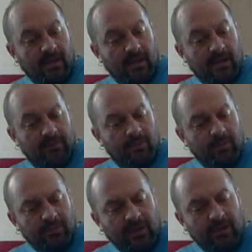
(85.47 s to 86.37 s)
And if you
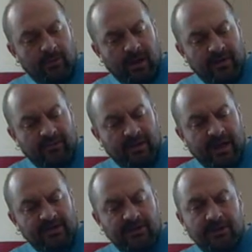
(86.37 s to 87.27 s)
put that under
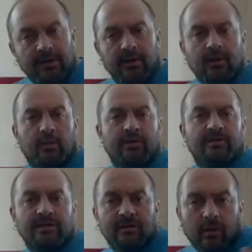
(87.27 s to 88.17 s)
magnification,
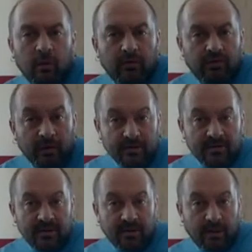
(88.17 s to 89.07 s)
you'd see these little wood fibers
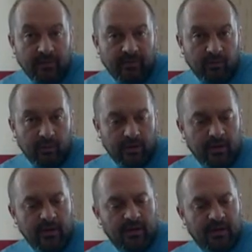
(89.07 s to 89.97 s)
sticking up everywhere.
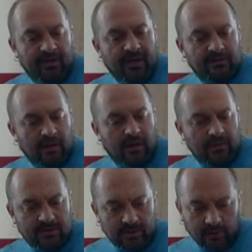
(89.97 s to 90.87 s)
And that's what
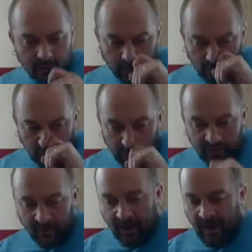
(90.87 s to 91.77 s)
allows the glue to hold
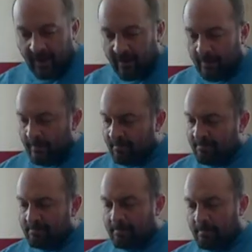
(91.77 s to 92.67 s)
onto the back
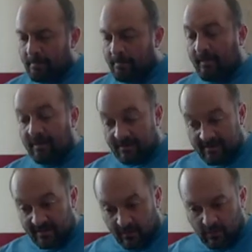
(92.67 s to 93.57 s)
and the
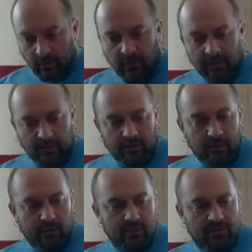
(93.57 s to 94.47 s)
sinew to hold onto the
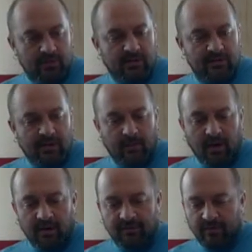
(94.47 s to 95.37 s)
glue so it doesn't come
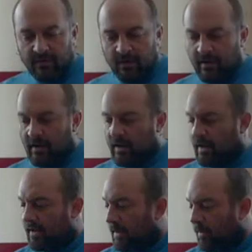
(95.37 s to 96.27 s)
off.
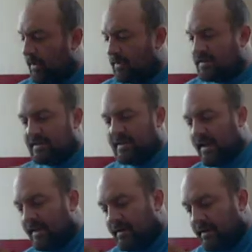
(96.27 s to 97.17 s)
And what else the
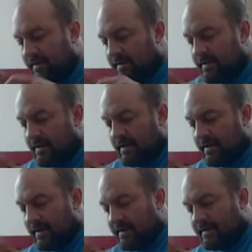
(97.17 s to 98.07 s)
sanding does
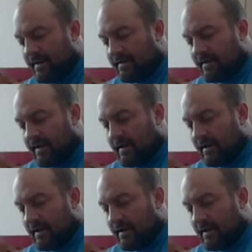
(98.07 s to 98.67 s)
is